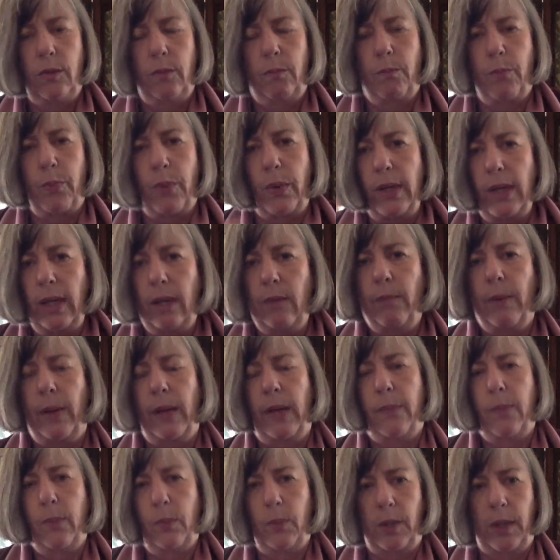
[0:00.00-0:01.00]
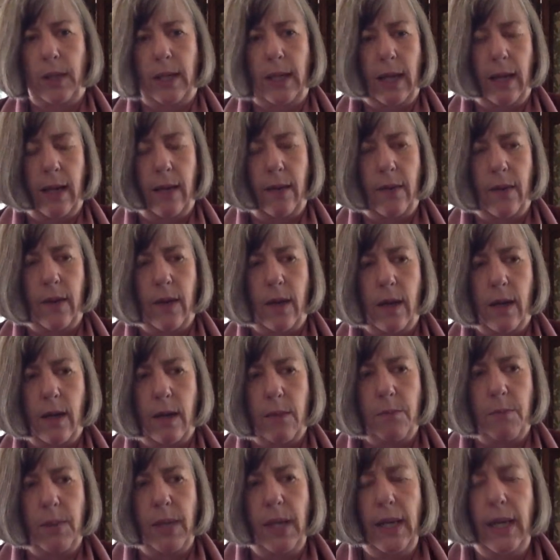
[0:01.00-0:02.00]
bringing people together,
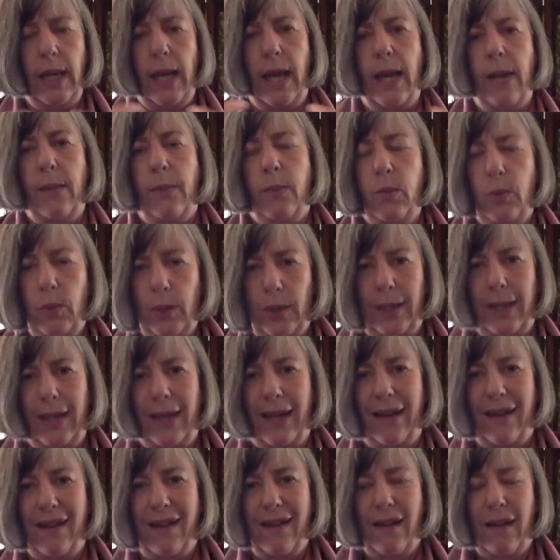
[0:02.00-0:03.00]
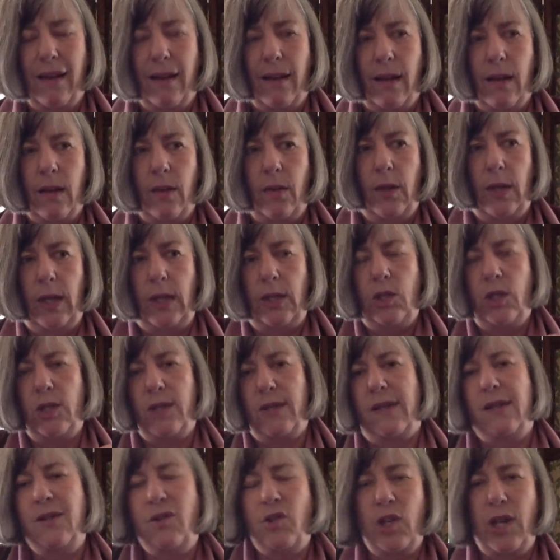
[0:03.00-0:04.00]
being able to get the
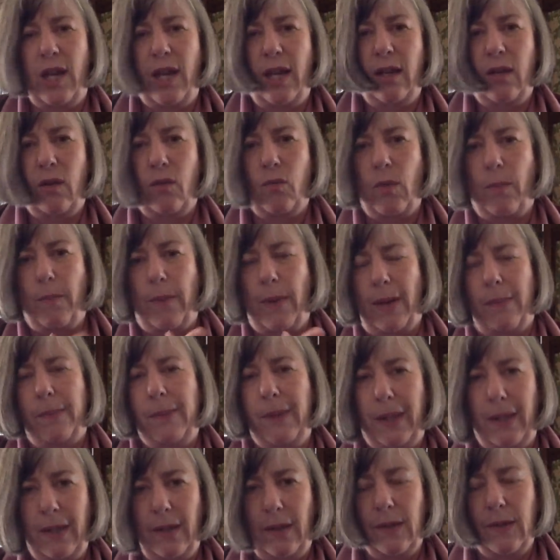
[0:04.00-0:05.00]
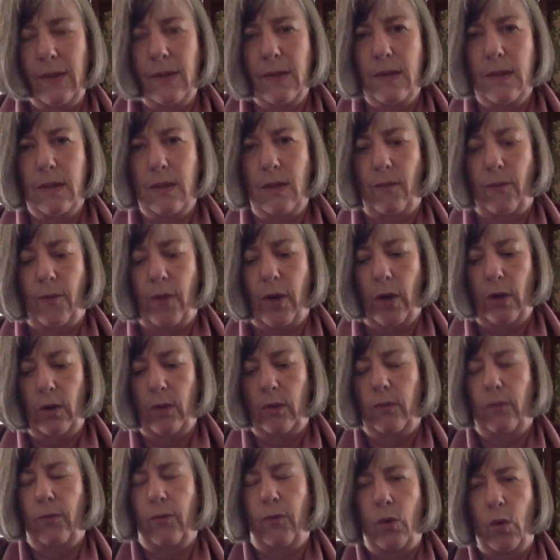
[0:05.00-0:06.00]
disenchanted Republicans to vote
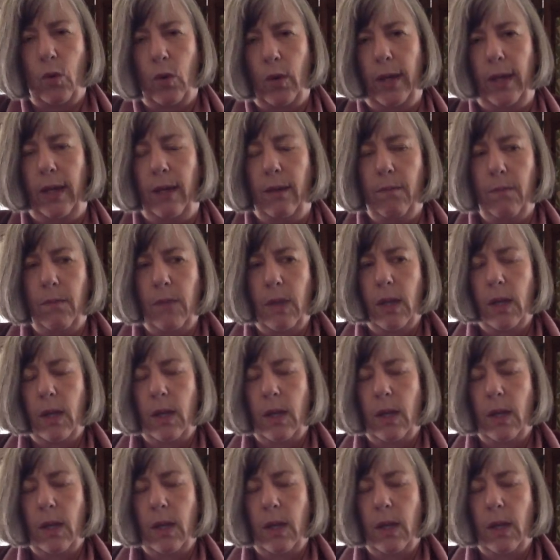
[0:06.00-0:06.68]
for him.